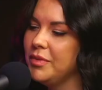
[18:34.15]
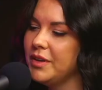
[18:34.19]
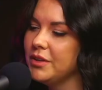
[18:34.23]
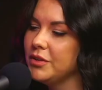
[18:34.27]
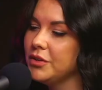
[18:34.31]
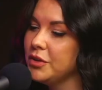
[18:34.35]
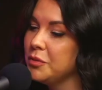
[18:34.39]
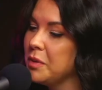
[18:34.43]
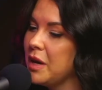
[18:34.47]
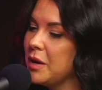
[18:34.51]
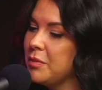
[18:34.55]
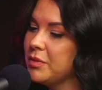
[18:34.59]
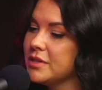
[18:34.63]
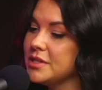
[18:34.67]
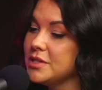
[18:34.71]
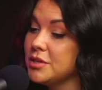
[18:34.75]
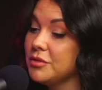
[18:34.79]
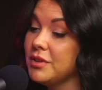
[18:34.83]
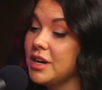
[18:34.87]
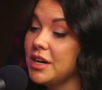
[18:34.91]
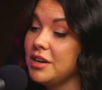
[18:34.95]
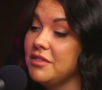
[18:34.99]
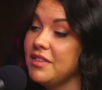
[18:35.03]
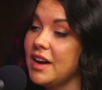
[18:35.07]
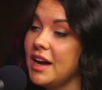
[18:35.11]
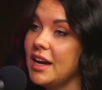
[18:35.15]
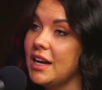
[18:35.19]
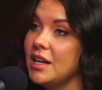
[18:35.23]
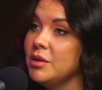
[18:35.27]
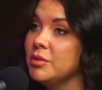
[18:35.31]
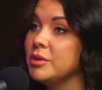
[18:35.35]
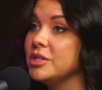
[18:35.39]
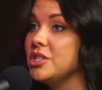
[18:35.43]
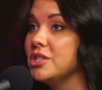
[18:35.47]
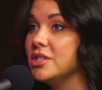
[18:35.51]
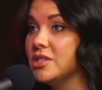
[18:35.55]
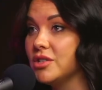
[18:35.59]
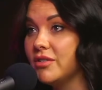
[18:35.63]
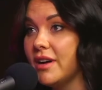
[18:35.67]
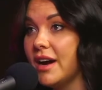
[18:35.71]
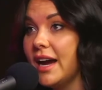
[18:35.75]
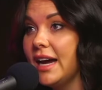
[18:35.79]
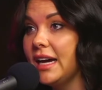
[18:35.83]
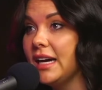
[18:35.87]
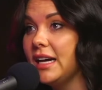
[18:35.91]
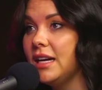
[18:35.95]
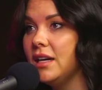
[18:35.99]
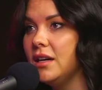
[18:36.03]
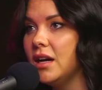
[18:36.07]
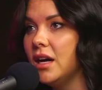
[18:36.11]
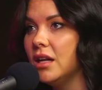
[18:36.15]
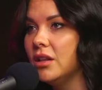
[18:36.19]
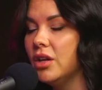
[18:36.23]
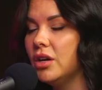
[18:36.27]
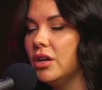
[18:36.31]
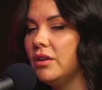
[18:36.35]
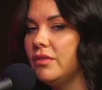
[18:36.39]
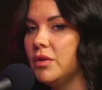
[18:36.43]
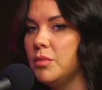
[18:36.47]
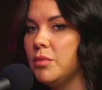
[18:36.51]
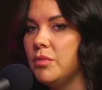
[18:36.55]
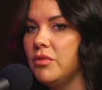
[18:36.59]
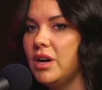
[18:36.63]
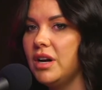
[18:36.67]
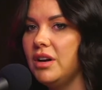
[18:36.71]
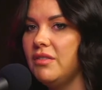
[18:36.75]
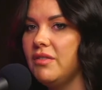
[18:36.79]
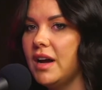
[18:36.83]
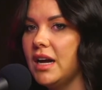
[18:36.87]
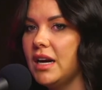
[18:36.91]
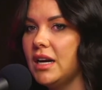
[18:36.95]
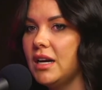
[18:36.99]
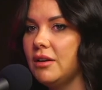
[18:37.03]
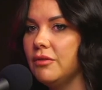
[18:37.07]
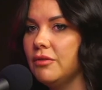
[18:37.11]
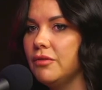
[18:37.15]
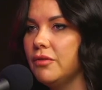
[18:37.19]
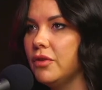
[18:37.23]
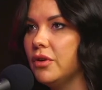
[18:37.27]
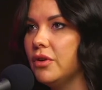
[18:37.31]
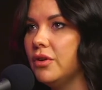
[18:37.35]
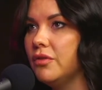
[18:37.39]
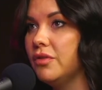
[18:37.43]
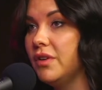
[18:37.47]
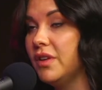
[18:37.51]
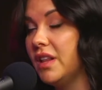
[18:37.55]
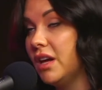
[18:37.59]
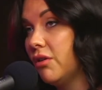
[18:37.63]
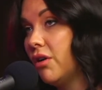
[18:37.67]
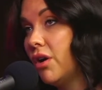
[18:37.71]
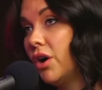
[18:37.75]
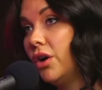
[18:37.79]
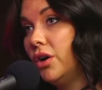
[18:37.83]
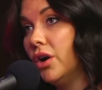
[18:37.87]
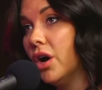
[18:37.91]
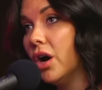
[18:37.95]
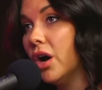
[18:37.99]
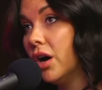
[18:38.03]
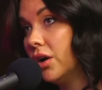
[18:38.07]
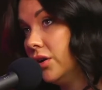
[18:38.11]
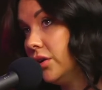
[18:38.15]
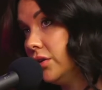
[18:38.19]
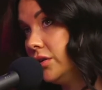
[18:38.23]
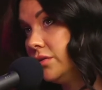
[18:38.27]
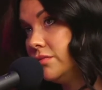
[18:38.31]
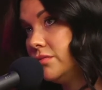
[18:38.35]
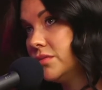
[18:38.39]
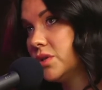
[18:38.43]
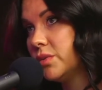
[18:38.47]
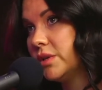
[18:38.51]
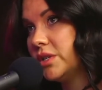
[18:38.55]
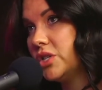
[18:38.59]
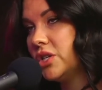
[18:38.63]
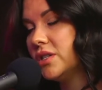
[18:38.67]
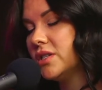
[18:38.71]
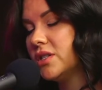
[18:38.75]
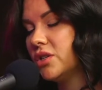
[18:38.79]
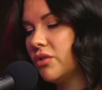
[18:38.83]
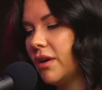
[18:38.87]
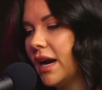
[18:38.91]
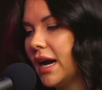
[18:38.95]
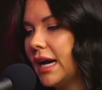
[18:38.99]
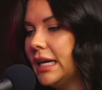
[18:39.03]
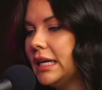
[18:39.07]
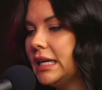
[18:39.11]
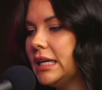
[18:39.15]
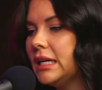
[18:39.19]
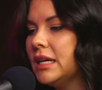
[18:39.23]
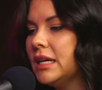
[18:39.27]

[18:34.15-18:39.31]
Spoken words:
look, people are still renovating, which is great. A lot of them are renovating for their own homes, which is great.